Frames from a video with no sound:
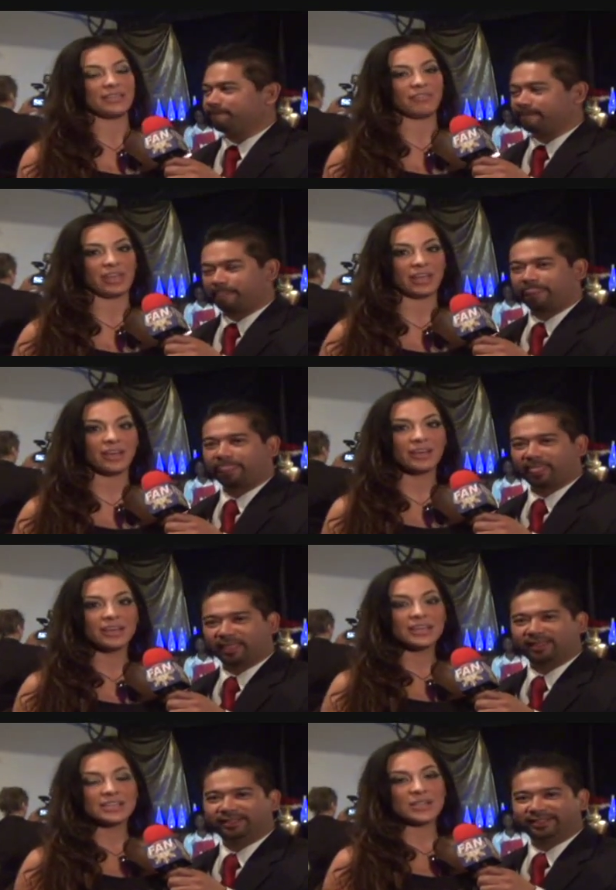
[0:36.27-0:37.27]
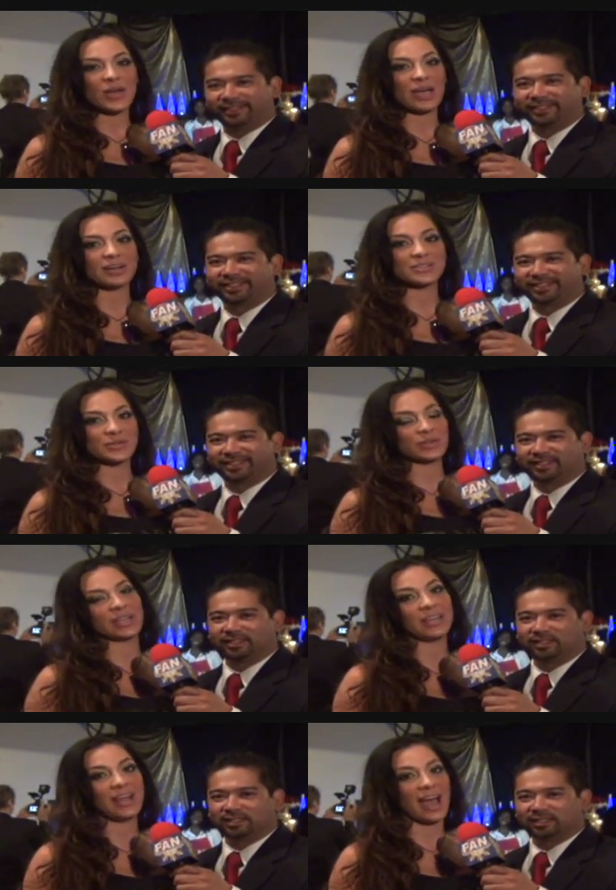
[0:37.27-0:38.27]
Speaker 1: TV. So Eric
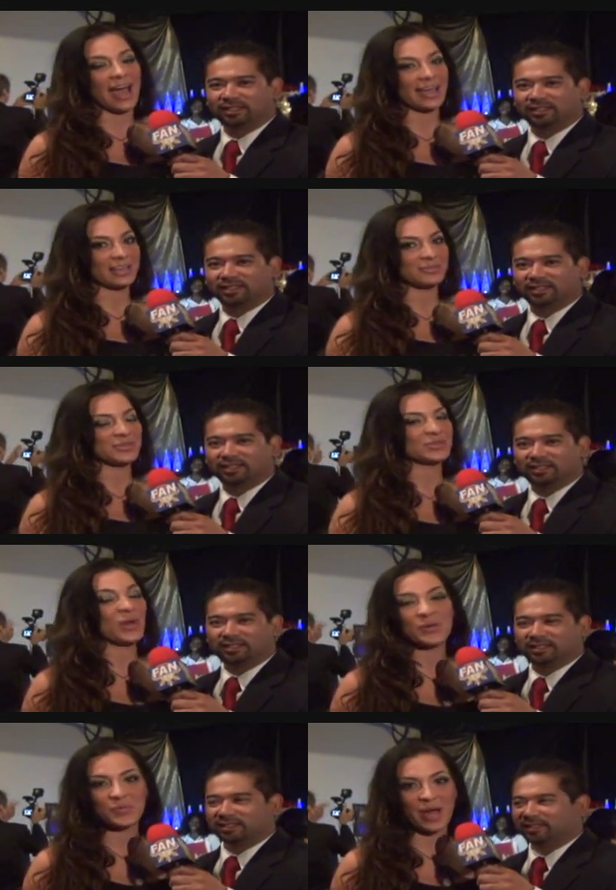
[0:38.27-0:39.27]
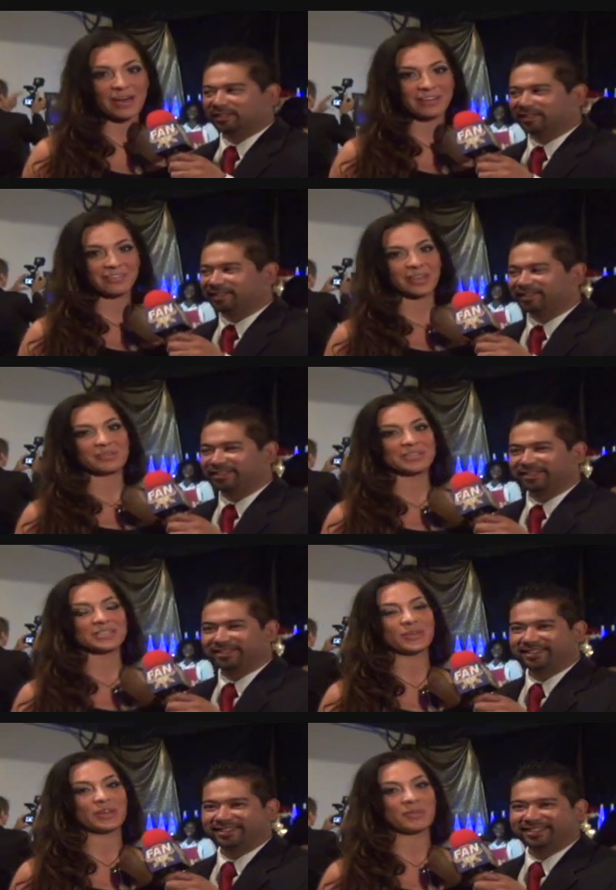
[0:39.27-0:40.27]
Zuli, I am so proud of him.
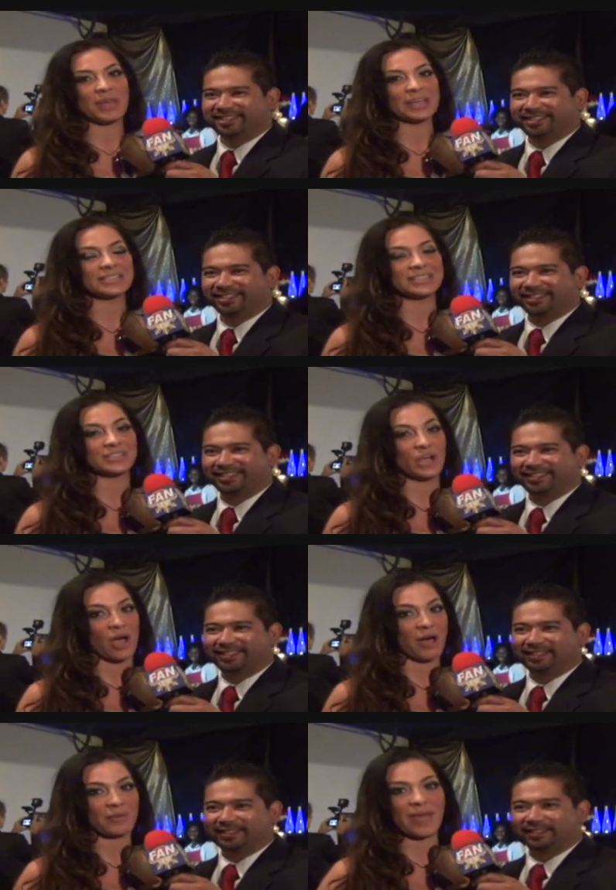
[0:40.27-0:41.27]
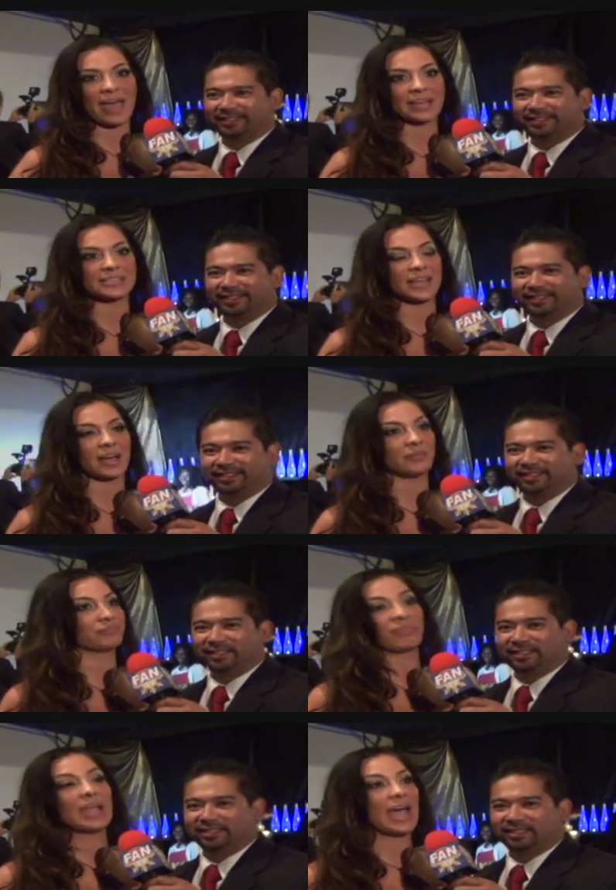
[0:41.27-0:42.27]
He's doing an amazing job, and um,
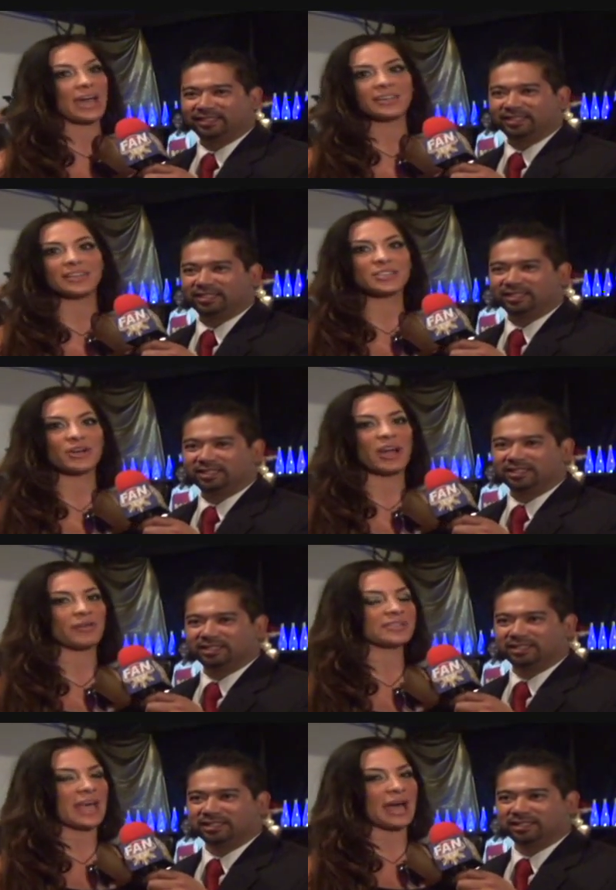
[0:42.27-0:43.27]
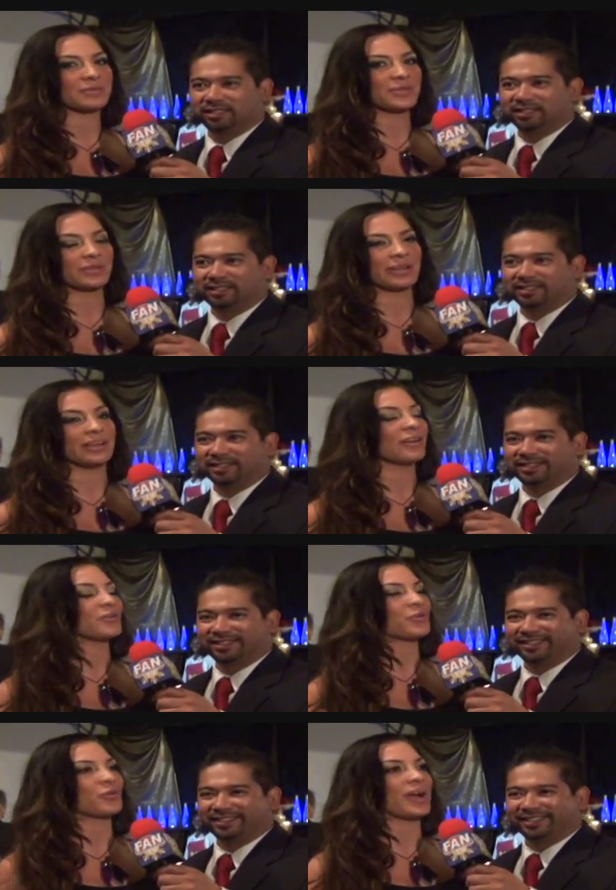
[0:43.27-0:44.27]
uh, the turnout was absolutely
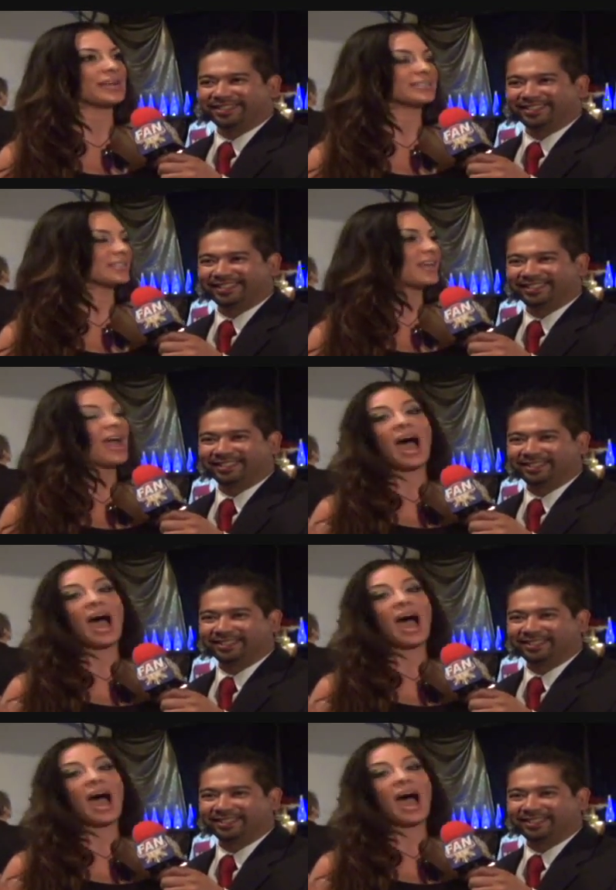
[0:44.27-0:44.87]
great.